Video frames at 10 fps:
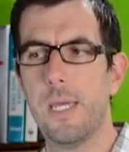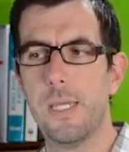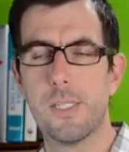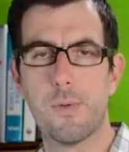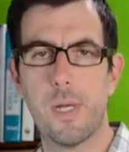
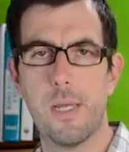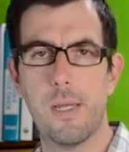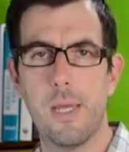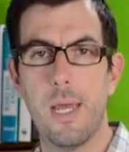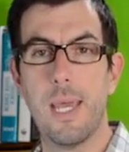is 3.
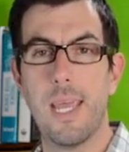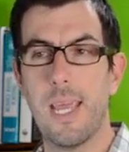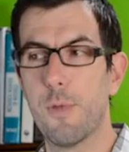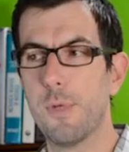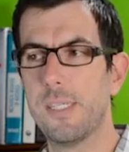
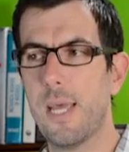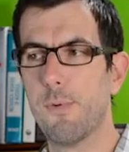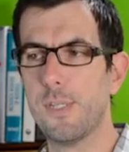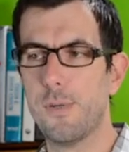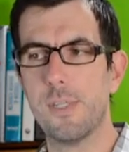And the reason
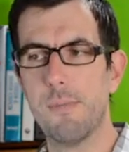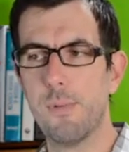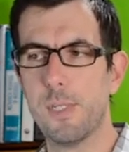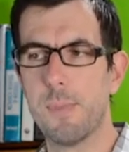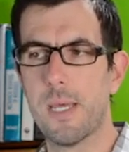that was so
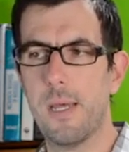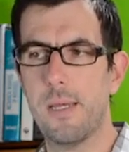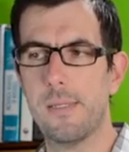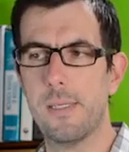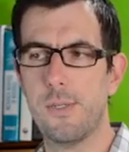simple is
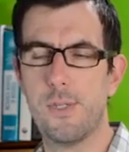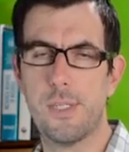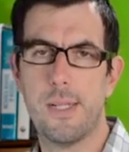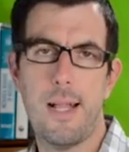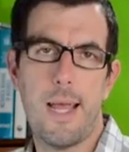because this is
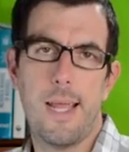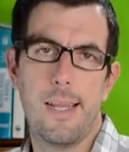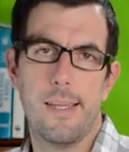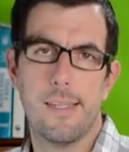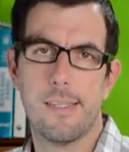just a line.
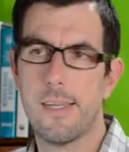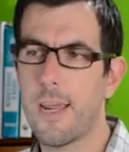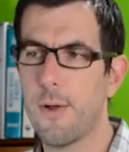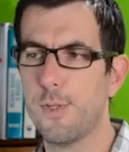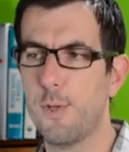
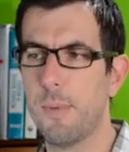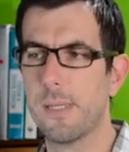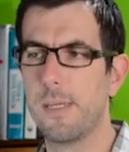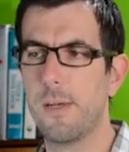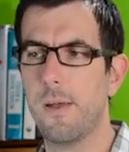You know, it's no
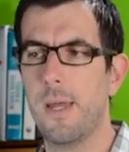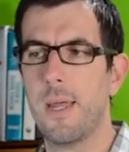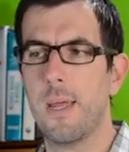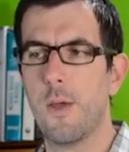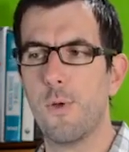big deal.
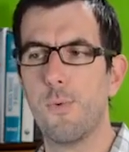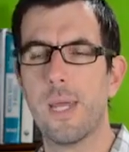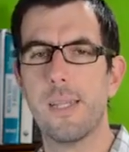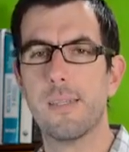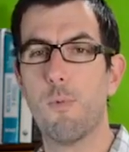We'll
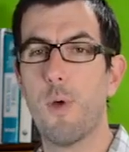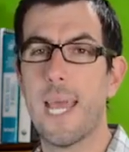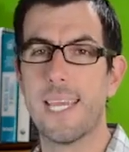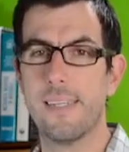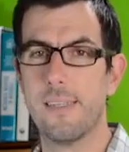get into some
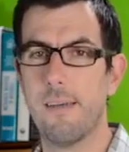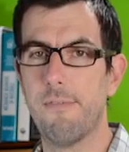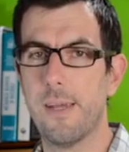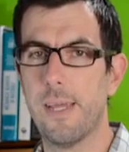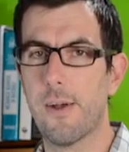wacky
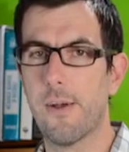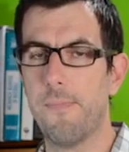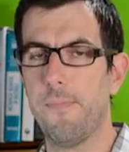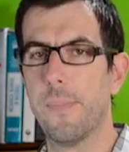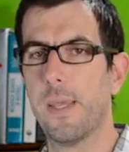stuff
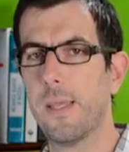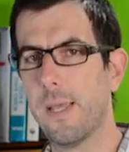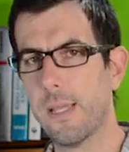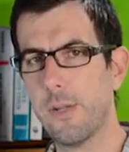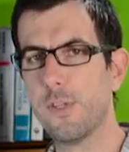later.
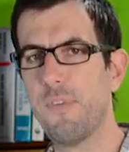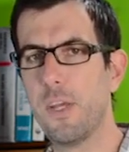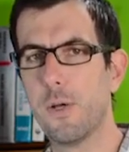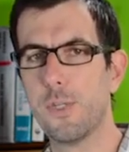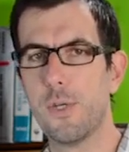Like later in this
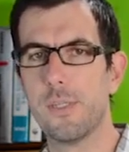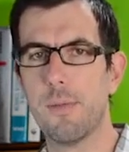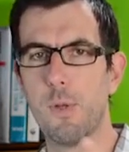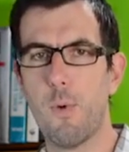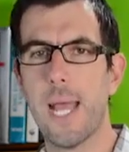video, I'll show you
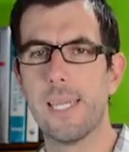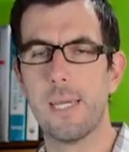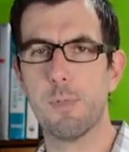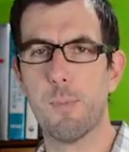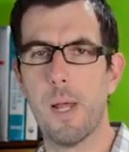some of the wacky
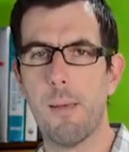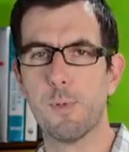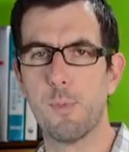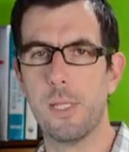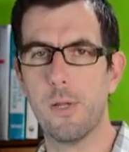types of
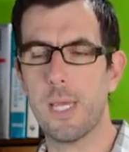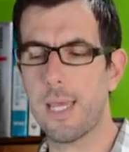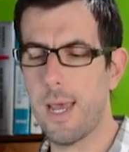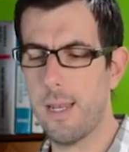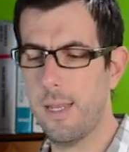problems we'll be
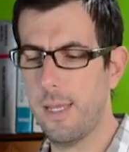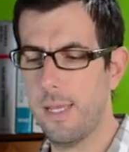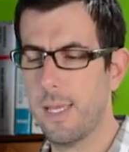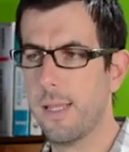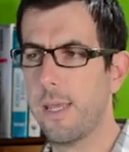looking at
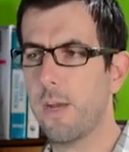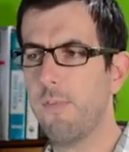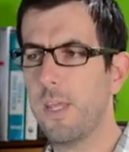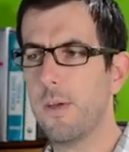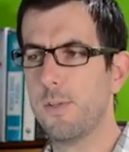in later
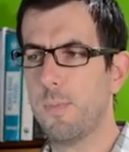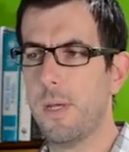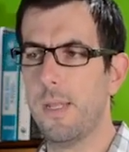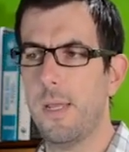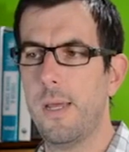videos,
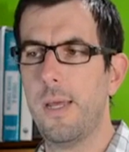but